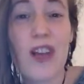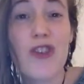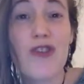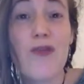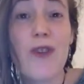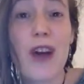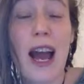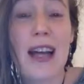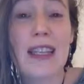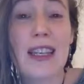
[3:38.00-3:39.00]
You are
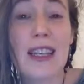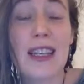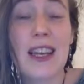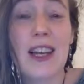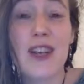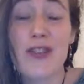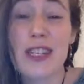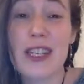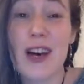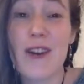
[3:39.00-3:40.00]
asking
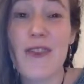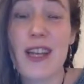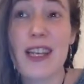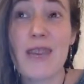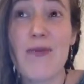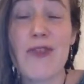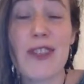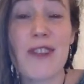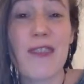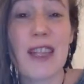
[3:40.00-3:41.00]
yourself and keeping
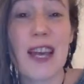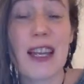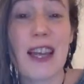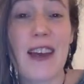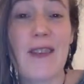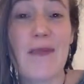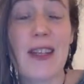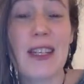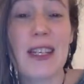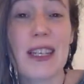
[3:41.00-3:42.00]
yourself in that
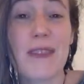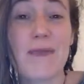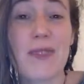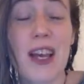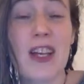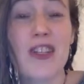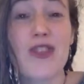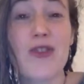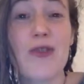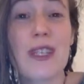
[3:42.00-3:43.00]
accountability
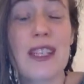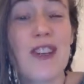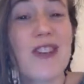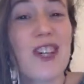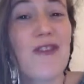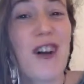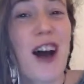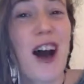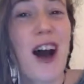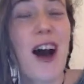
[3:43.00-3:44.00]
to set yourself
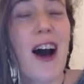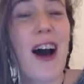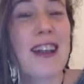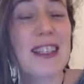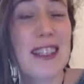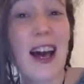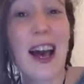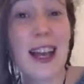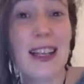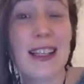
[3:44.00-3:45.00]

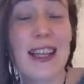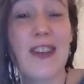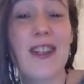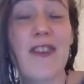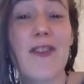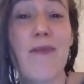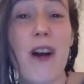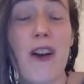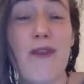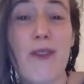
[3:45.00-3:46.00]
aside, set yourself
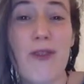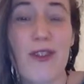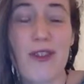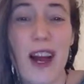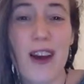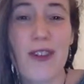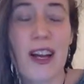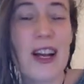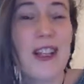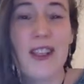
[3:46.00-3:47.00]
apart from the crowd
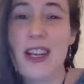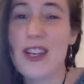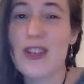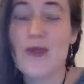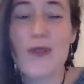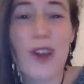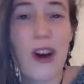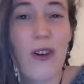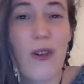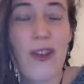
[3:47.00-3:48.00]
so that you
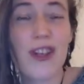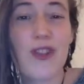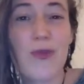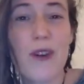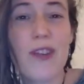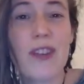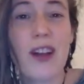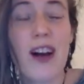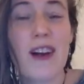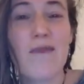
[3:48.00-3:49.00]
know that 12
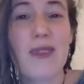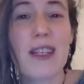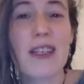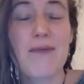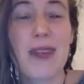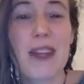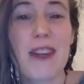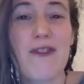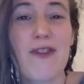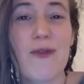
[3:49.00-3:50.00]
o'clock means being
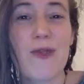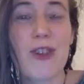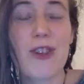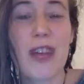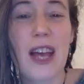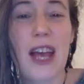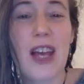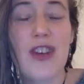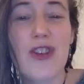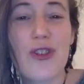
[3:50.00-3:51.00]
of your word.
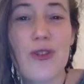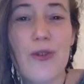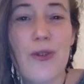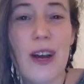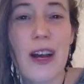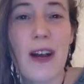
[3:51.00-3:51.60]
You